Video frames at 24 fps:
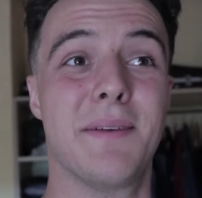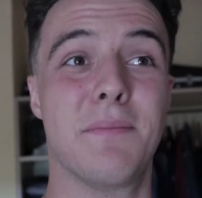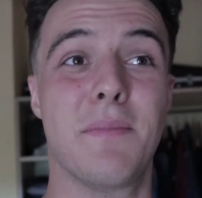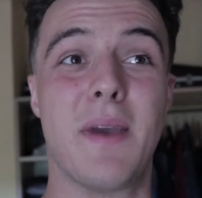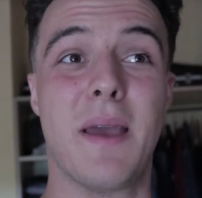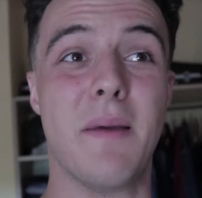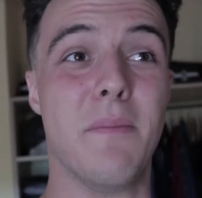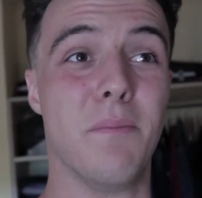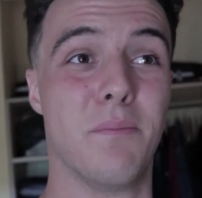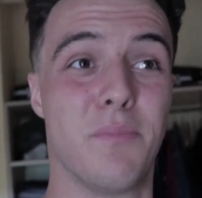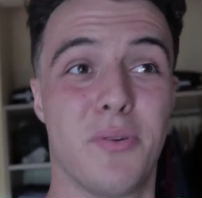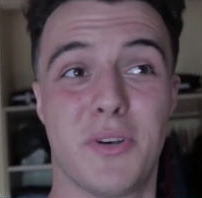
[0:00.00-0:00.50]

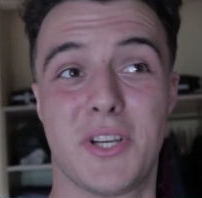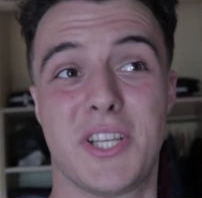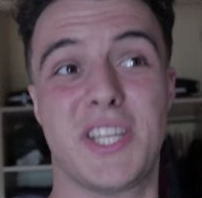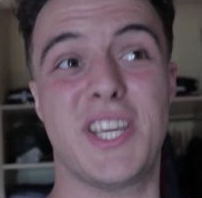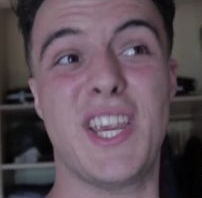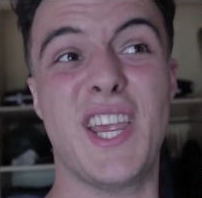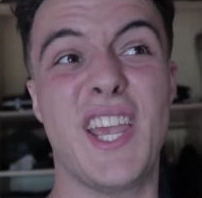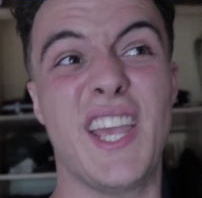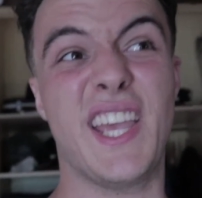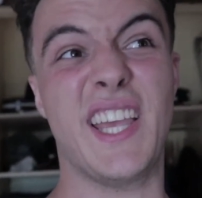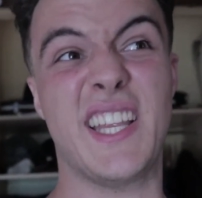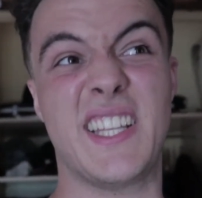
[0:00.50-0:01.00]
and
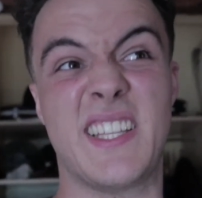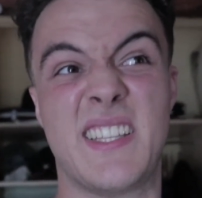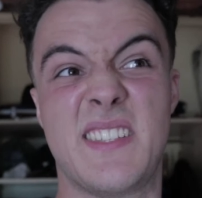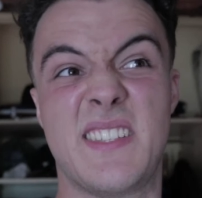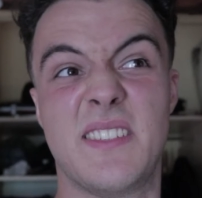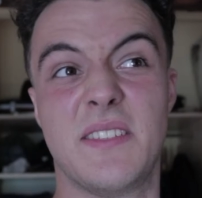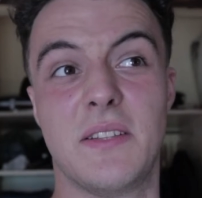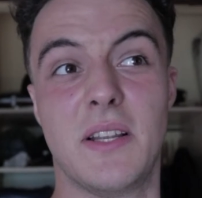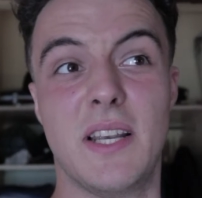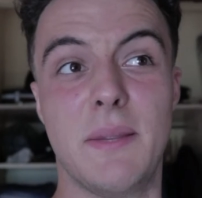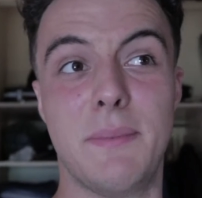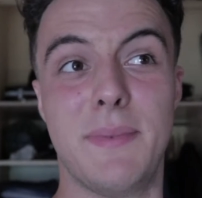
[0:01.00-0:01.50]
pushing it
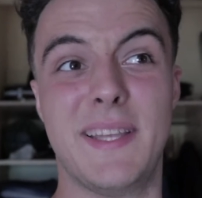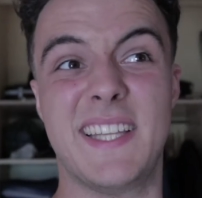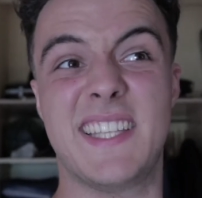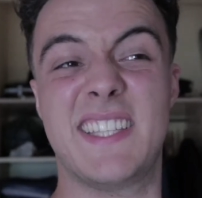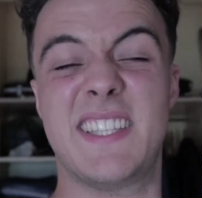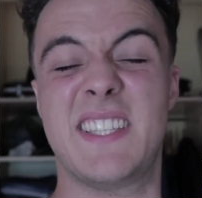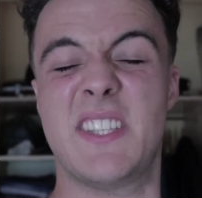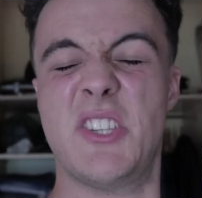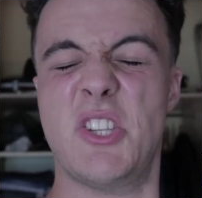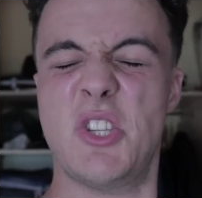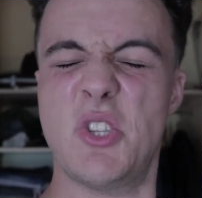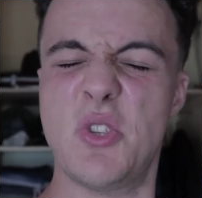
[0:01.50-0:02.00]
the
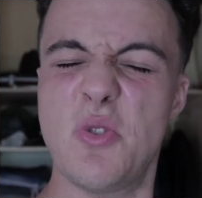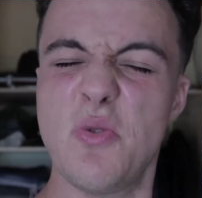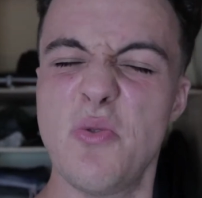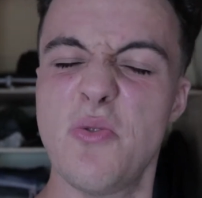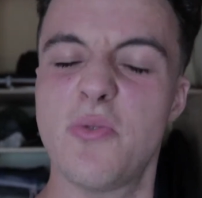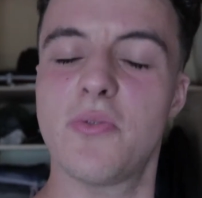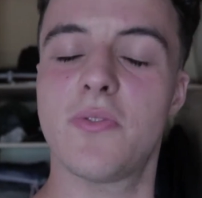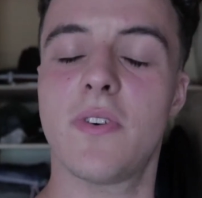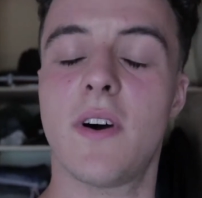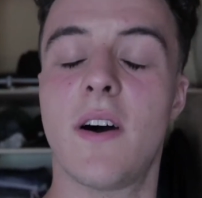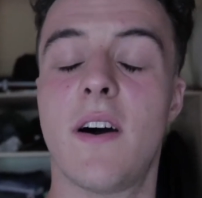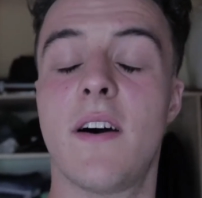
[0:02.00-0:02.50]
limit too
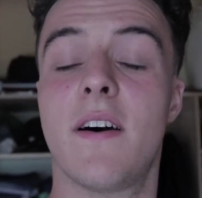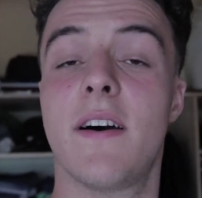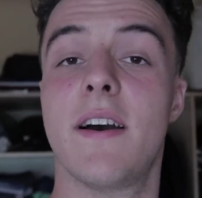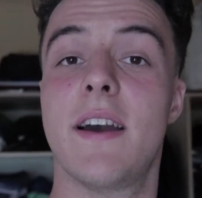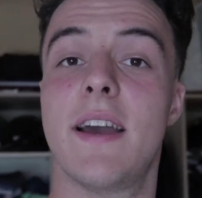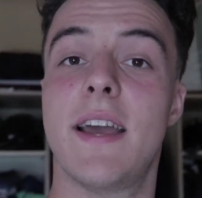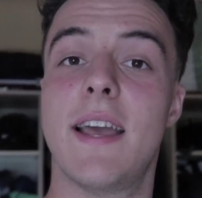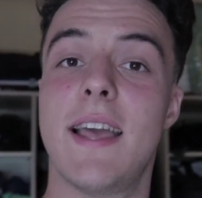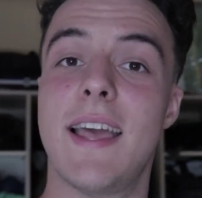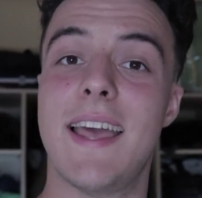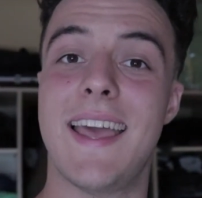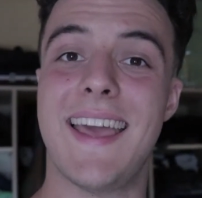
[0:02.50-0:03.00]
far
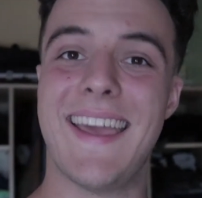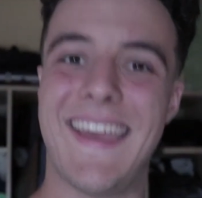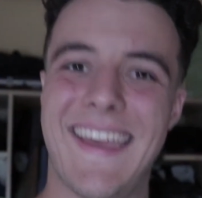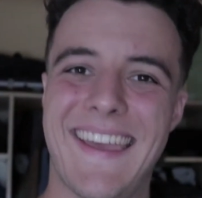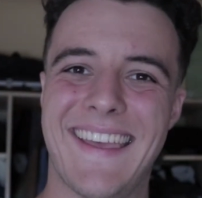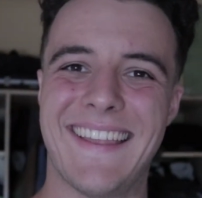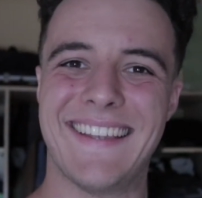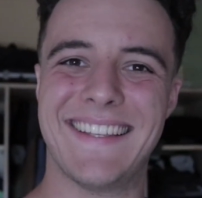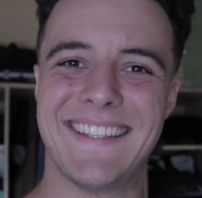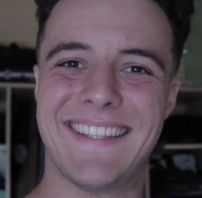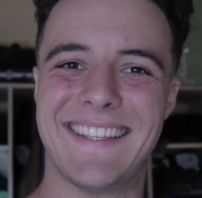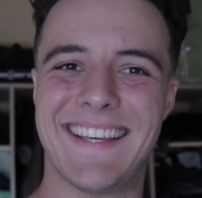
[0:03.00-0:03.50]

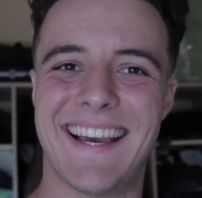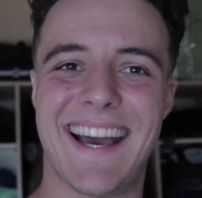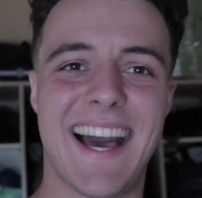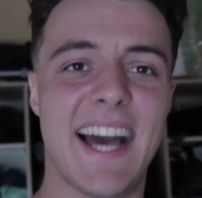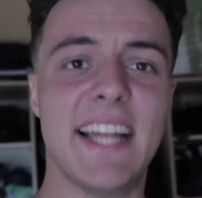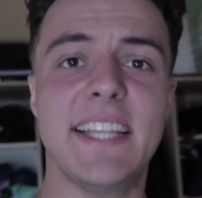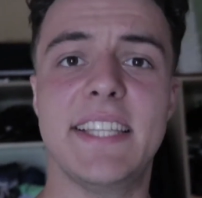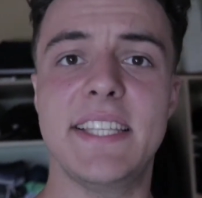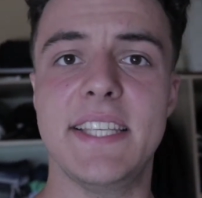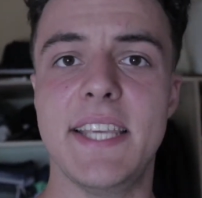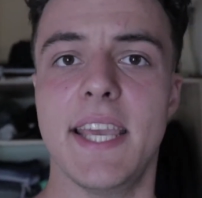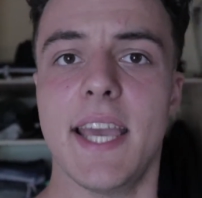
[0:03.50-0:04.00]
and
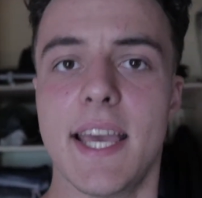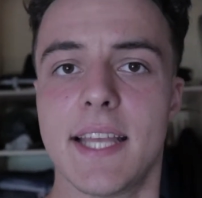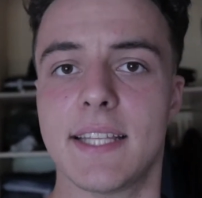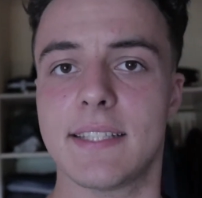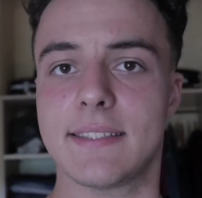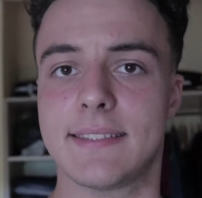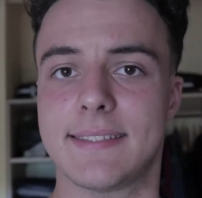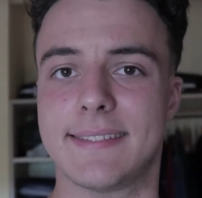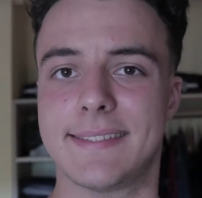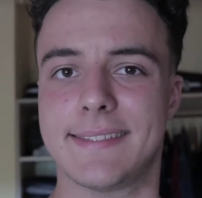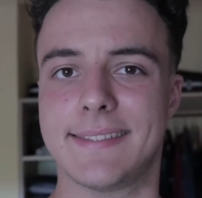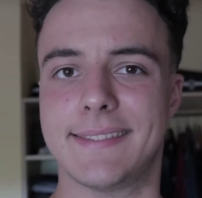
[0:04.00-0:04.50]
at the
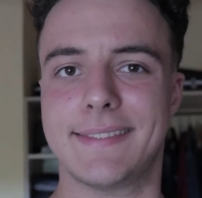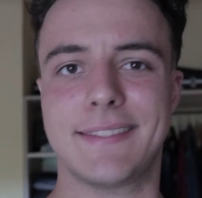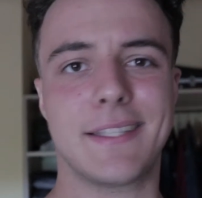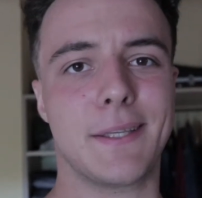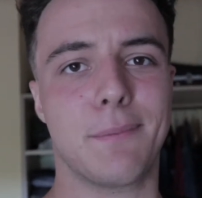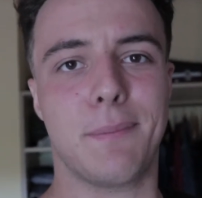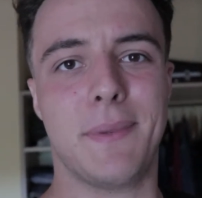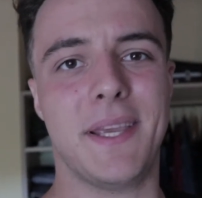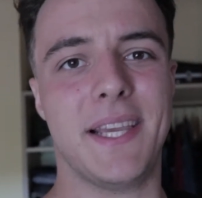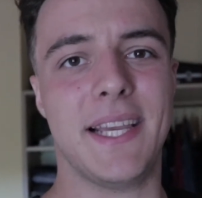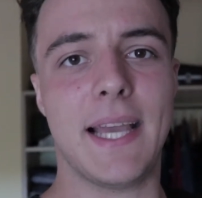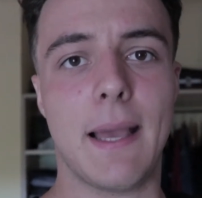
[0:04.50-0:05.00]
end not
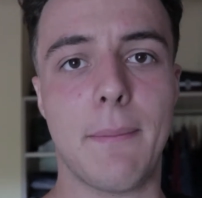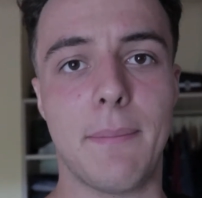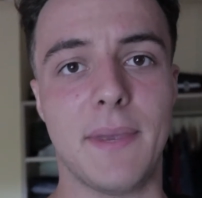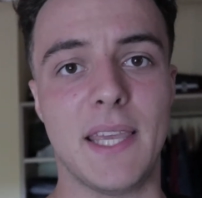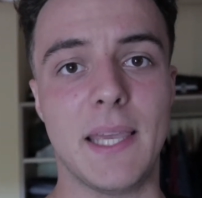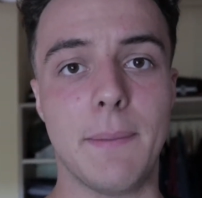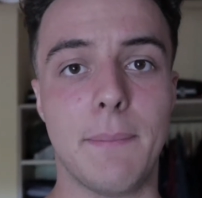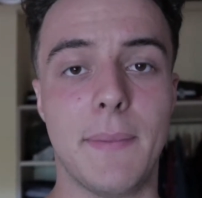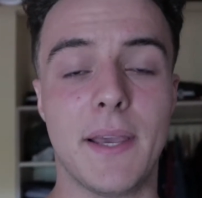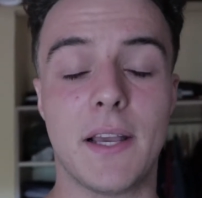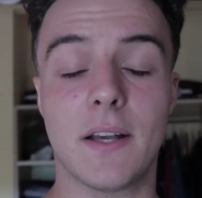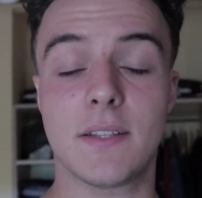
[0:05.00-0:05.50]
being happy,
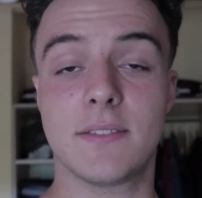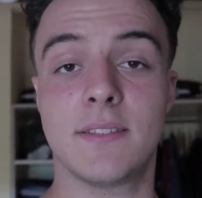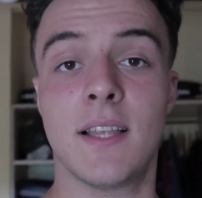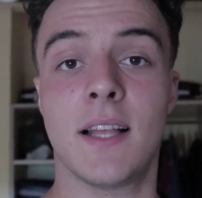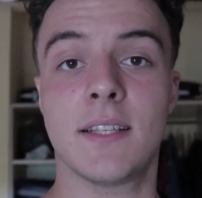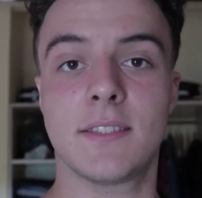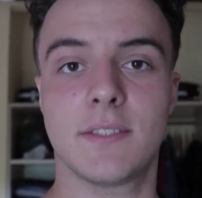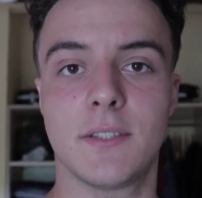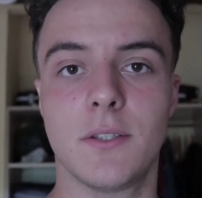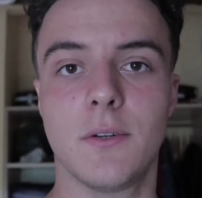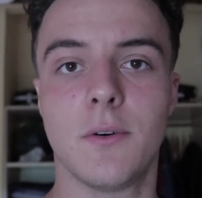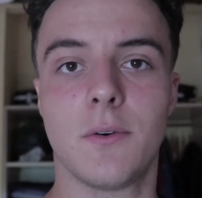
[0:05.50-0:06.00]
because
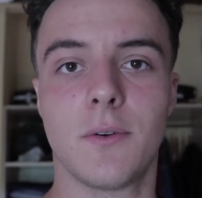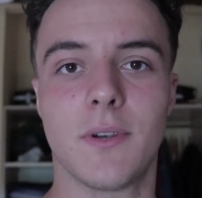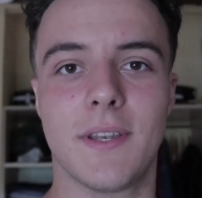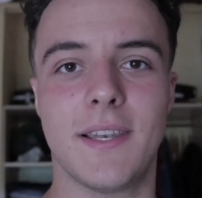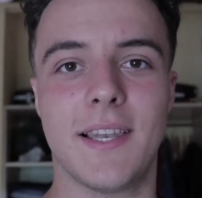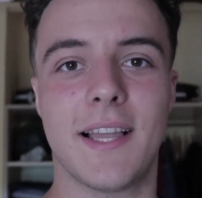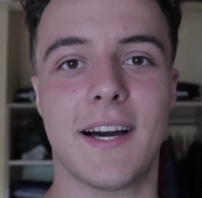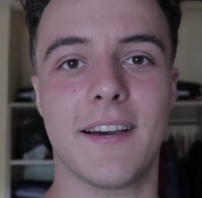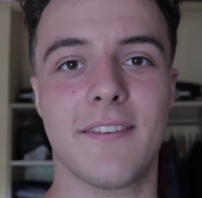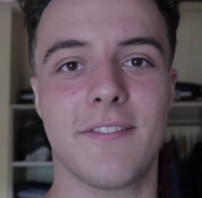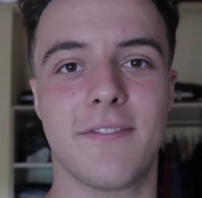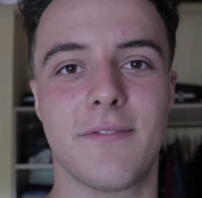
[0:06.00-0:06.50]
that's the goal in
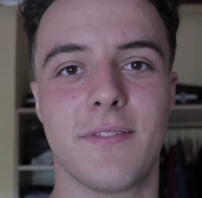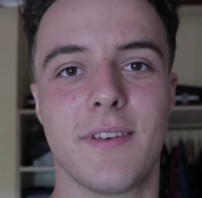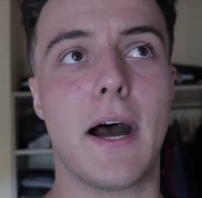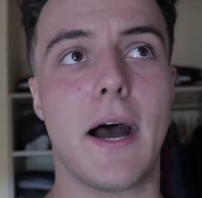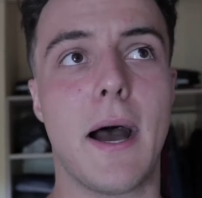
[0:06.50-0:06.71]
life.